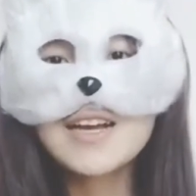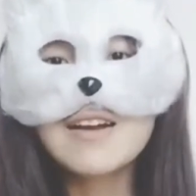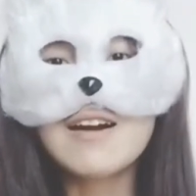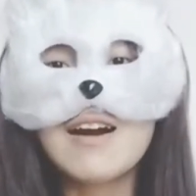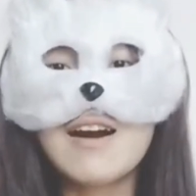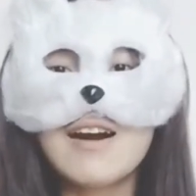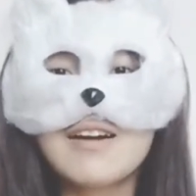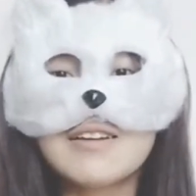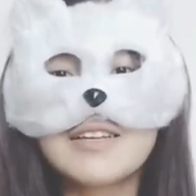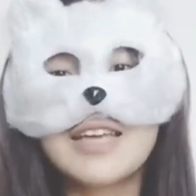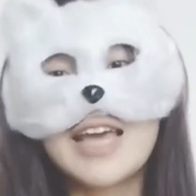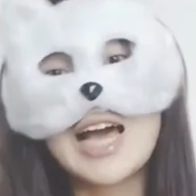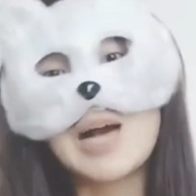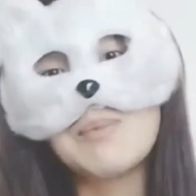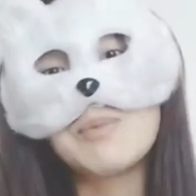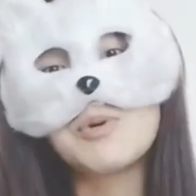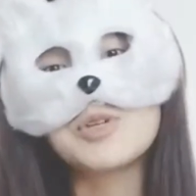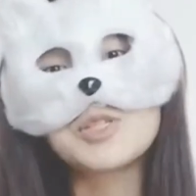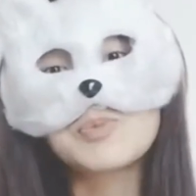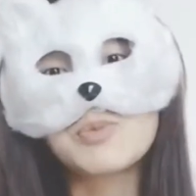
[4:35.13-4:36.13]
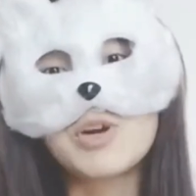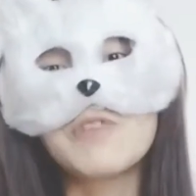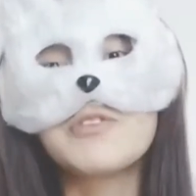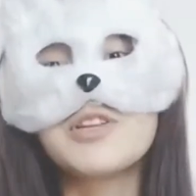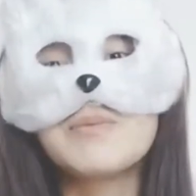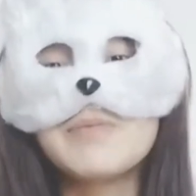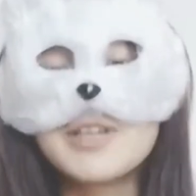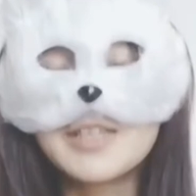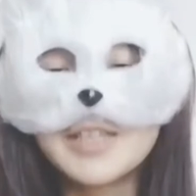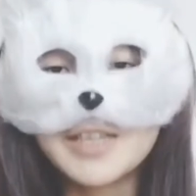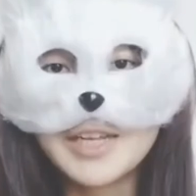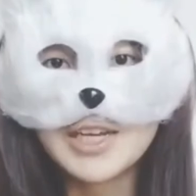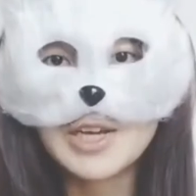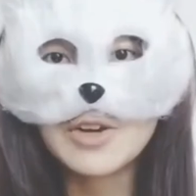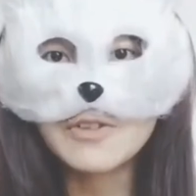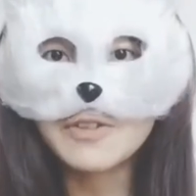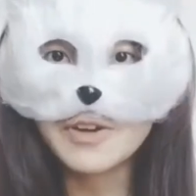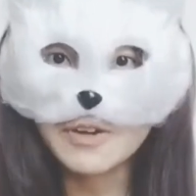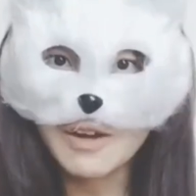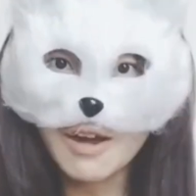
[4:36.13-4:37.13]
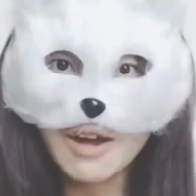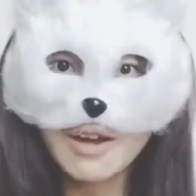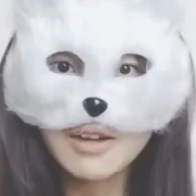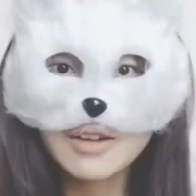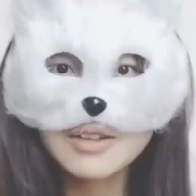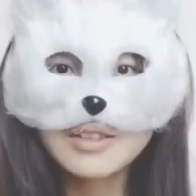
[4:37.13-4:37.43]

on the Apple's profitability overall.